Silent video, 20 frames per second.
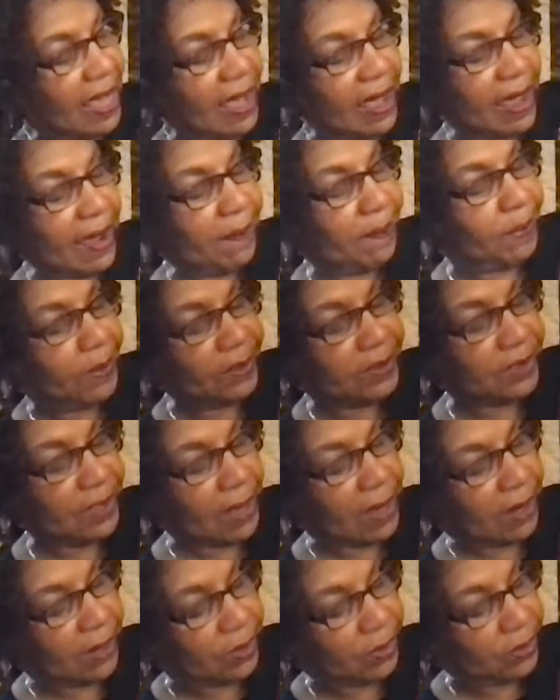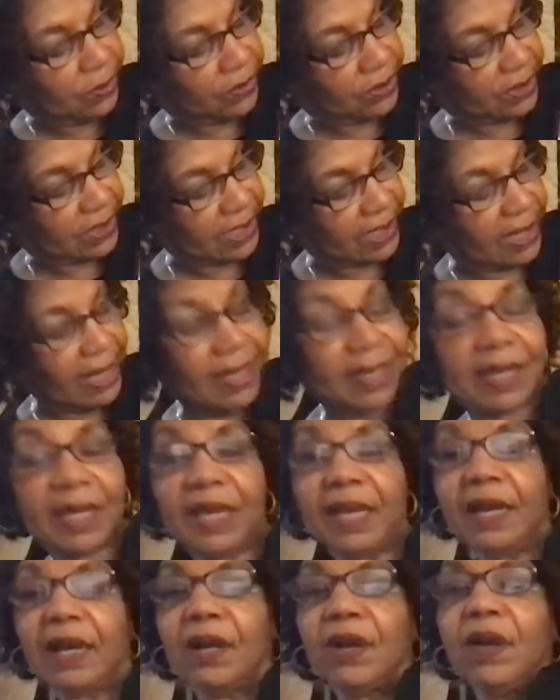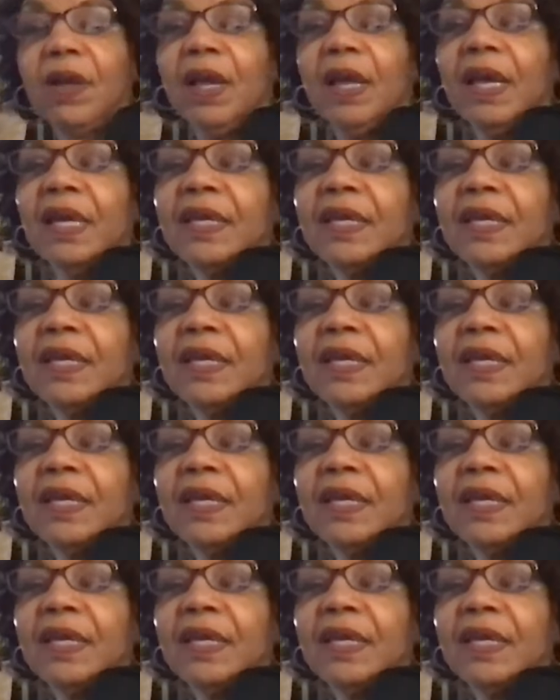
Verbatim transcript: I put a glue stick in here.